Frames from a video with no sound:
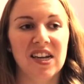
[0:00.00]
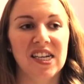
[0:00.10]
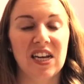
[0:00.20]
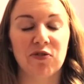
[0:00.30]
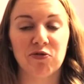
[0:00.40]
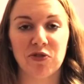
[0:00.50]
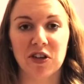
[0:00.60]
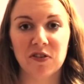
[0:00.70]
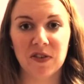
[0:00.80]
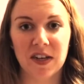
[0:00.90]
to get
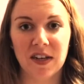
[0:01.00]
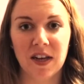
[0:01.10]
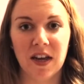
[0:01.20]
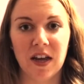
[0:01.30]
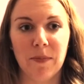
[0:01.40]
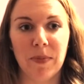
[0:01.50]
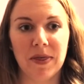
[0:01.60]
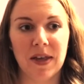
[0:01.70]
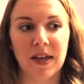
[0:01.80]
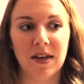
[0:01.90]
rid of it,
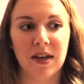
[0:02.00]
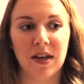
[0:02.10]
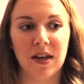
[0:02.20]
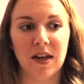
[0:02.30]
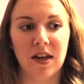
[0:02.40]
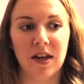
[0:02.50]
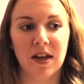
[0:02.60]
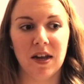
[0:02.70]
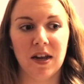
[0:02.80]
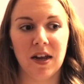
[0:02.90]
but then
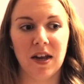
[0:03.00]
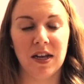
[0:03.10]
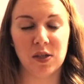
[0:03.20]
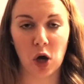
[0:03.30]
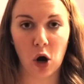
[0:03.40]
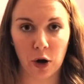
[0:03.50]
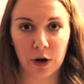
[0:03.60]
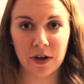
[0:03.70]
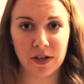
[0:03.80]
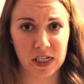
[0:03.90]
is
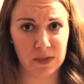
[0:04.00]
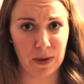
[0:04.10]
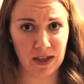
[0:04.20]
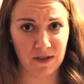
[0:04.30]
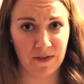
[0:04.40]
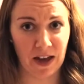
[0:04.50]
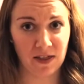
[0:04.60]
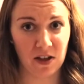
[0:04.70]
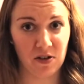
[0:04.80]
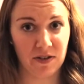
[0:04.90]
hard despite the
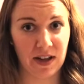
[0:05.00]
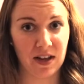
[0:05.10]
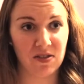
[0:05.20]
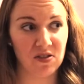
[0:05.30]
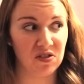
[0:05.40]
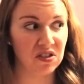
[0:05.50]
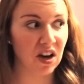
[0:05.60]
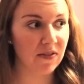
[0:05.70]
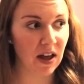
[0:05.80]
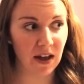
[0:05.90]
fact that you're like, there's
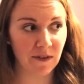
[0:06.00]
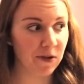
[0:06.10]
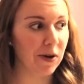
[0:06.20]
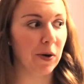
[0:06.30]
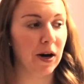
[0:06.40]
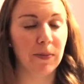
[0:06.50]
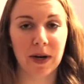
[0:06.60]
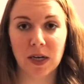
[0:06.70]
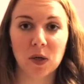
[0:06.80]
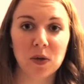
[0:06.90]
stuff everywhere,
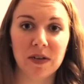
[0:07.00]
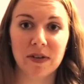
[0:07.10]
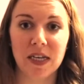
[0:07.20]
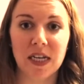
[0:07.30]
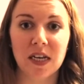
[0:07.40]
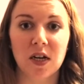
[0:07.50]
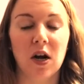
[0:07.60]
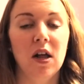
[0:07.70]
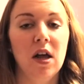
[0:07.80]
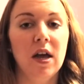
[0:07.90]
but I don't even need it
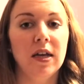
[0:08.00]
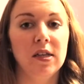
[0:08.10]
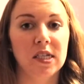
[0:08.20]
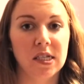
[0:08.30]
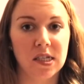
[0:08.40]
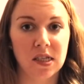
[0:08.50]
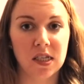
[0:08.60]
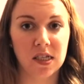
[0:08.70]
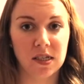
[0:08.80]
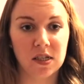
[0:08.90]
all. Just
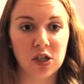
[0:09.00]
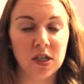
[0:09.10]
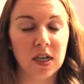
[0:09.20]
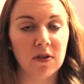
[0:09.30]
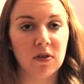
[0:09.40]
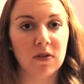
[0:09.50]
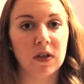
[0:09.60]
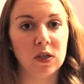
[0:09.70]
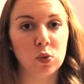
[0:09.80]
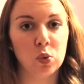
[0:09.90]
the decision to get rid of
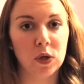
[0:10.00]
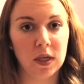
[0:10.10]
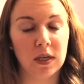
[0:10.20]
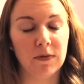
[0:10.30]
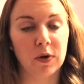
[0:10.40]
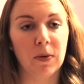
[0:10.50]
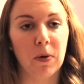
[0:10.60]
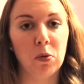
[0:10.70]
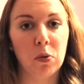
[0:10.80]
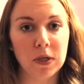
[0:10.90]
it is really
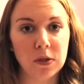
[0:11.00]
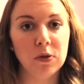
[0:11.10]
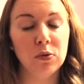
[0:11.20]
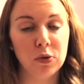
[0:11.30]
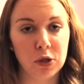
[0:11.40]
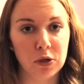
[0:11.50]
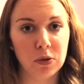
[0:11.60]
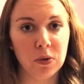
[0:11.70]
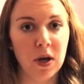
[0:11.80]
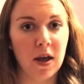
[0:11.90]
difficult. Once you
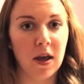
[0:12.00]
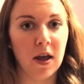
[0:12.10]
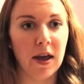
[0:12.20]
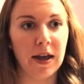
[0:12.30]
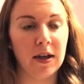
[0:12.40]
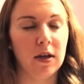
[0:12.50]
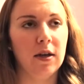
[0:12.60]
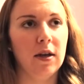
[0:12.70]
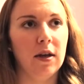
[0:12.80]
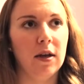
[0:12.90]
do it,
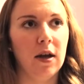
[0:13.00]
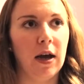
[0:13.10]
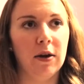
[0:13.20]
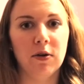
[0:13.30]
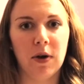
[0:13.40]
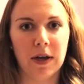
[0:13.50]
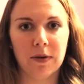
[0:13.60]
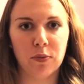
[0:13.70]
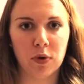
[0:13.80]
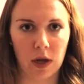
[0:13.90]
I don't know, I
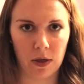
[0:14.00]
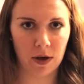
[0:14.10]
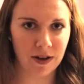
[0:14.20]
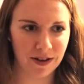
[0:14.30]
can breathe.